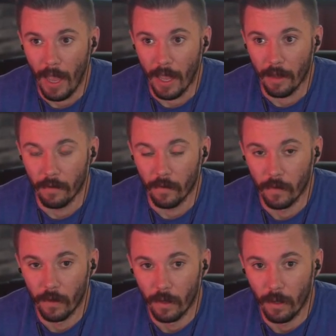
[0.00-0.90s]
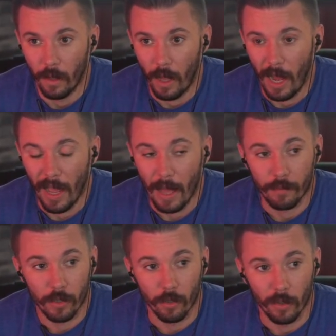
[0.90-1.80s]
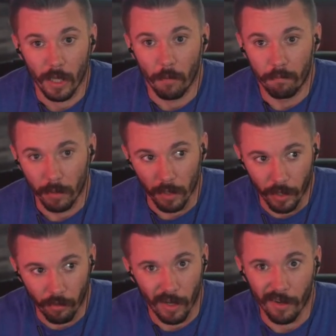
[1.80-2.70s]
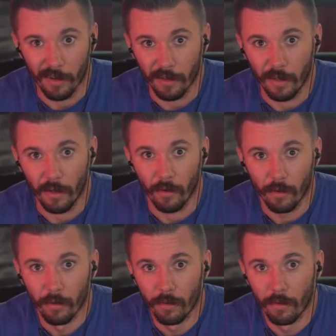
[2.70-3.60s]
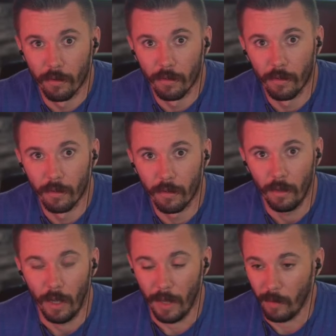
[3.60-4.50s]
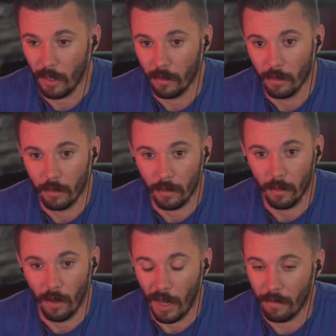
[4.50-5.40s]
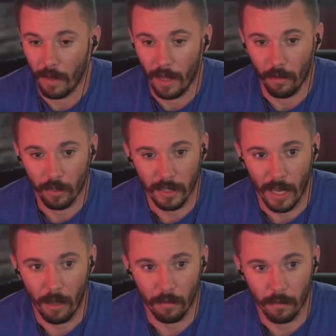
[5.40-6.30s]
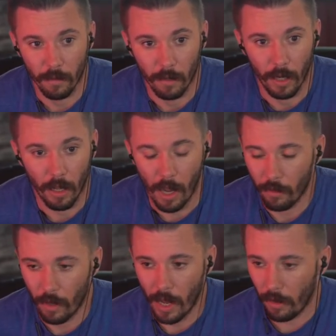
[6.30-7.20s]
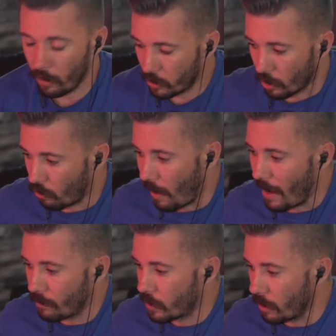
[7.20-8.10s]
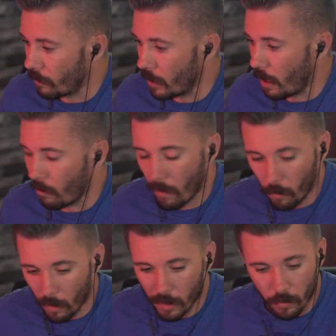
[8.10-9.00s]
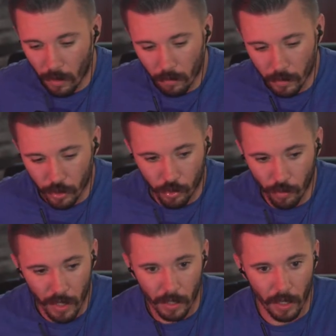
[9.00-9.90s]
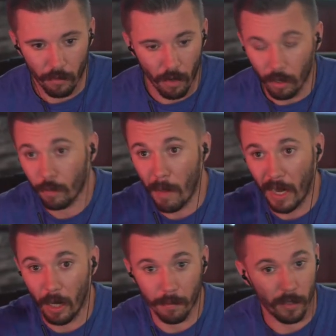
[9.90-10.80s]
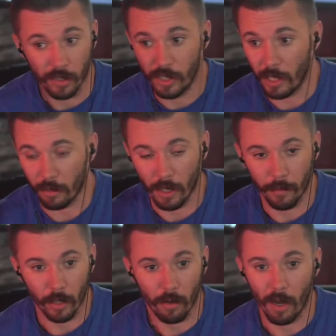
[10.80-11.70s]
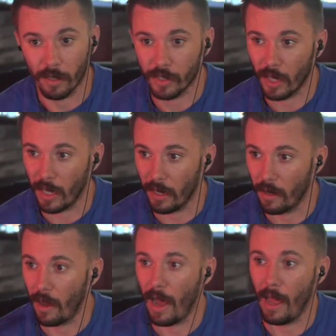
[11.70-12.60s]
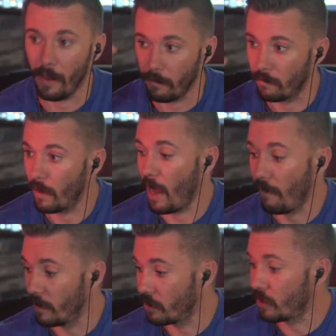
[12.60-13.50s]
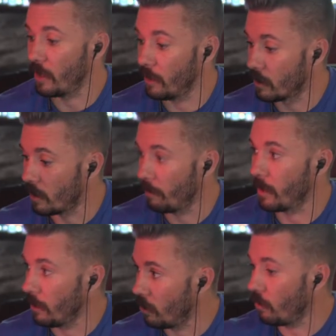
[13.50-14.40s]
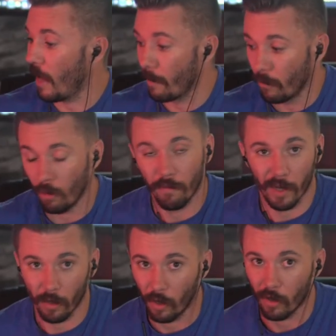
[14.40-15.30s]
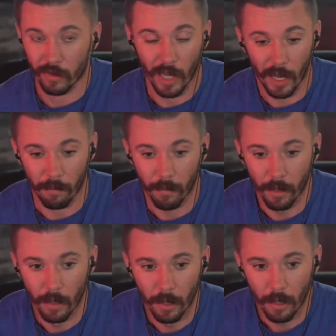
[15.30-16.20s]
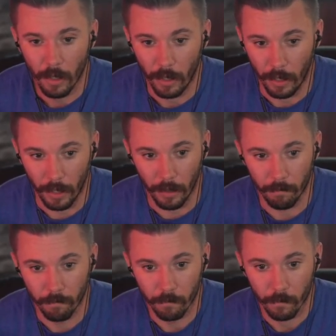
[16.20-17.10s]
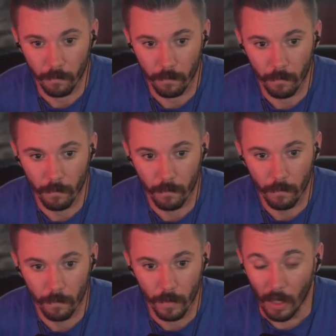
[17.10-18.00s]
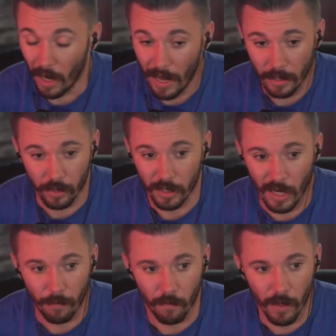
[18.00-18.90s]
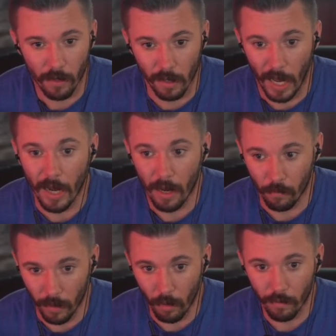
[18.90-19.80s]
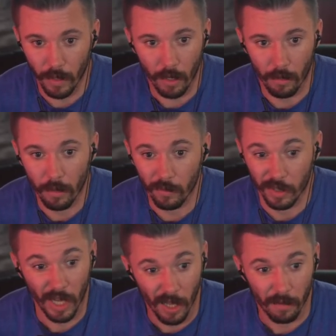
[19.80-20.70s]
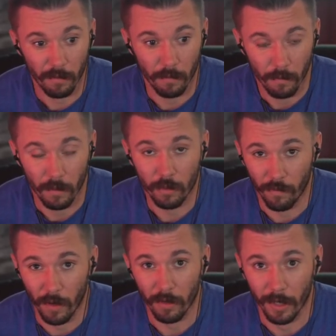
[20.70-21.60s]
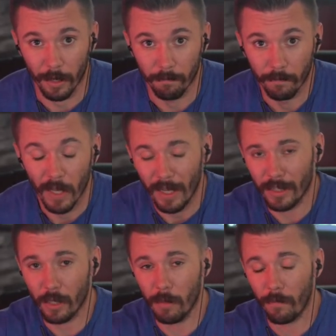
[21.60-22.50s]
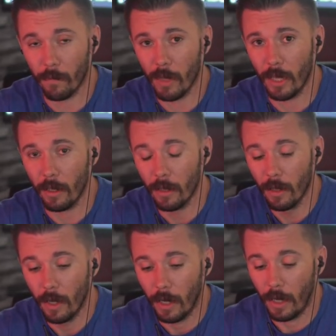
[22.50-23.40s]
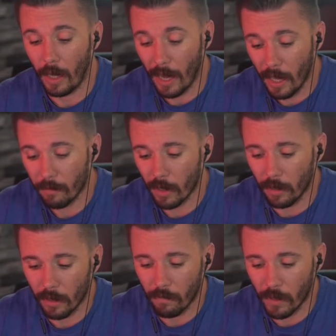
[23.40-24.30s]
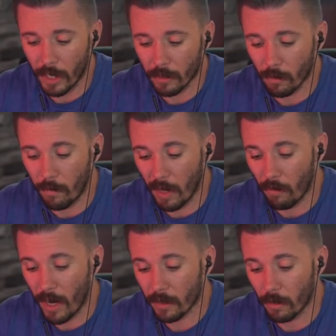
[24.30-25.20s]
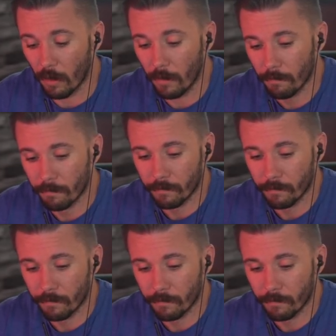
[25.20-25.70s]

And I absolutely obliterated a deer. I mean, you know, I looked down, I looked to grab something. I don't remember what it was, whether it was a drink. I don't know. I look back up and there's deer coming across, and I haven't seen something do that move in a long time. You know, I actually stopped the vehicle, got out, went over there. It was dead. It was very dead. That's going to be it for me. I am going to leave you guys with Bayraktar